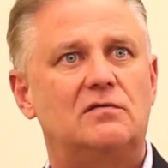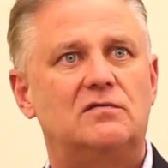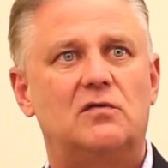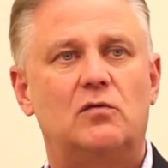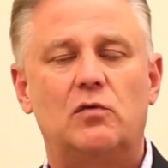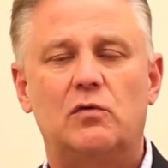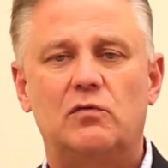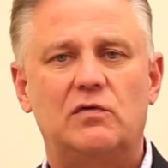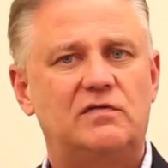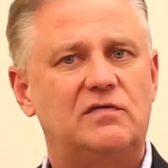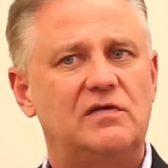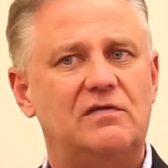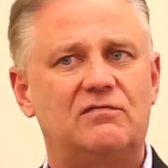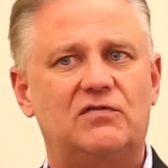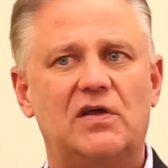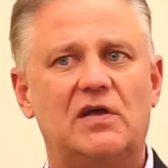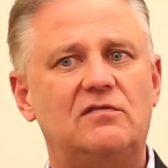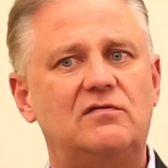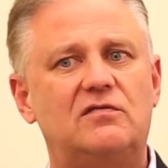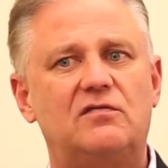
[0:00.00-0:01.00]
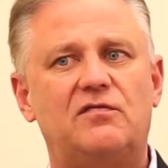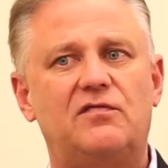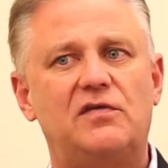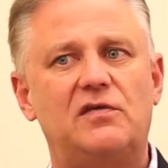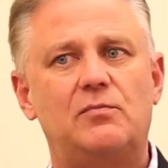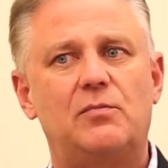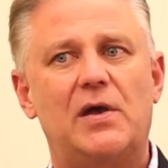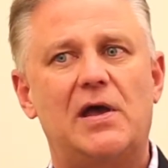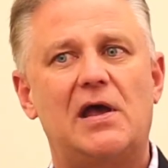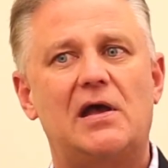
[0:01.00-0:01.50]
So we received tons of
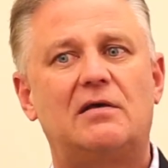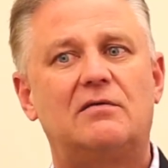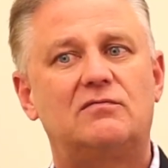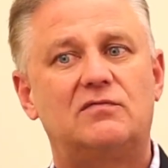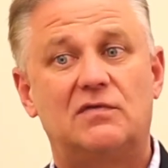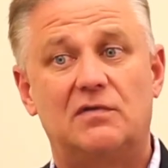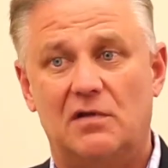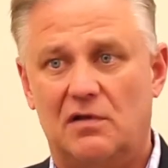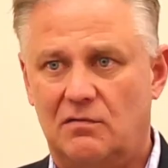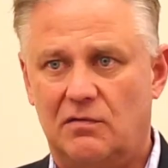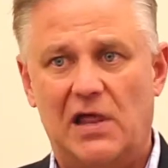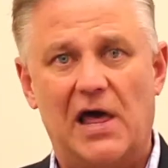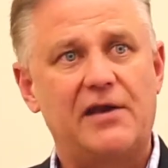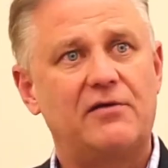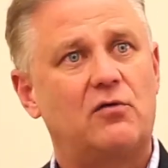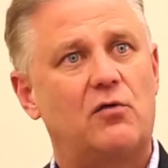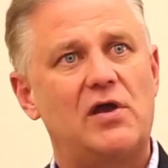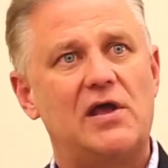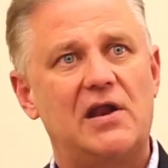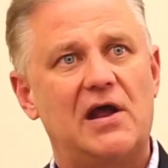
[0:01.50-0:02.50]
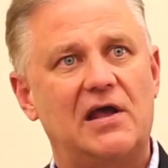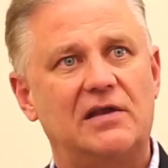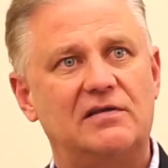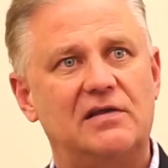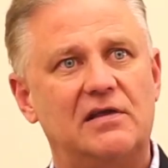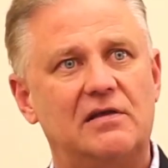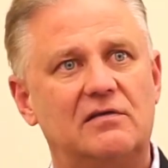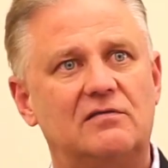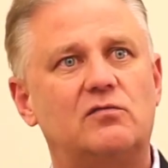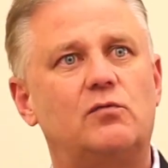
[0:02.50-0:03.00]
feedback, a lot of great
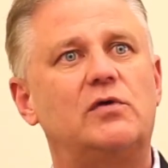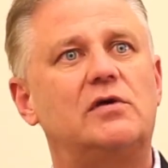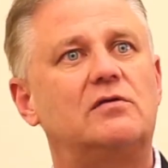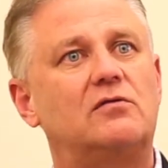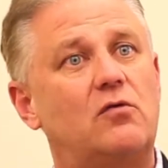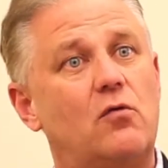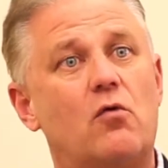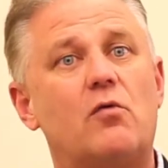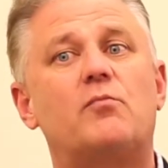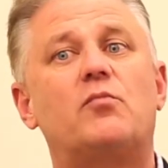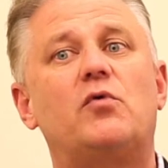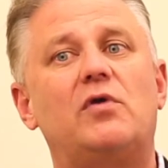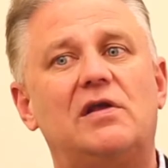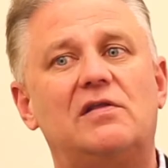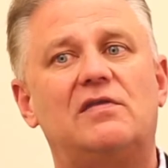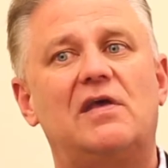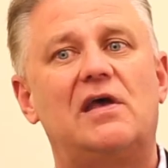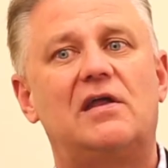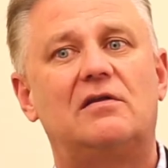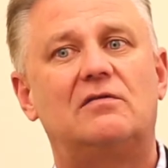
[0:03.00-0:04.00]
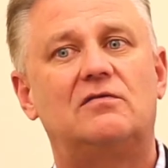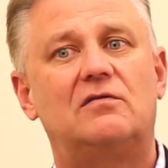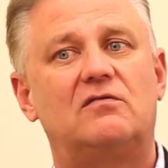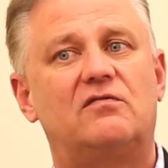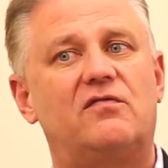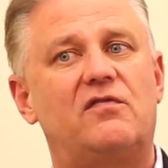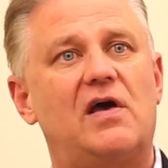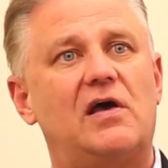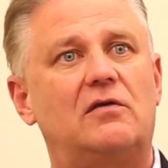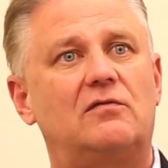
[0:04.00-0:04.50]
ideas. We incorporated that into the
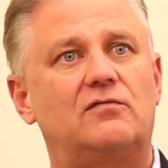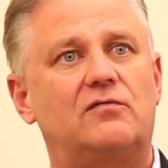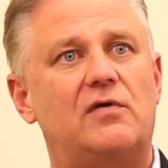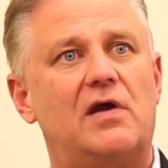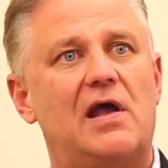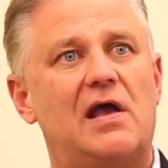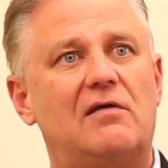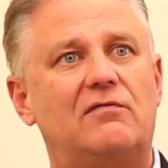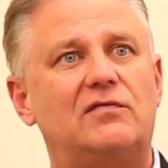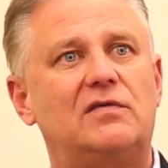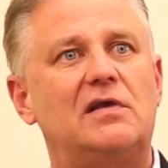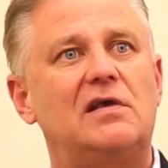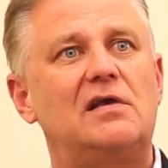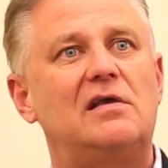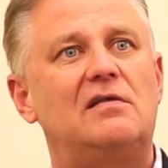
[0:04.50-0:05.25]
final draft.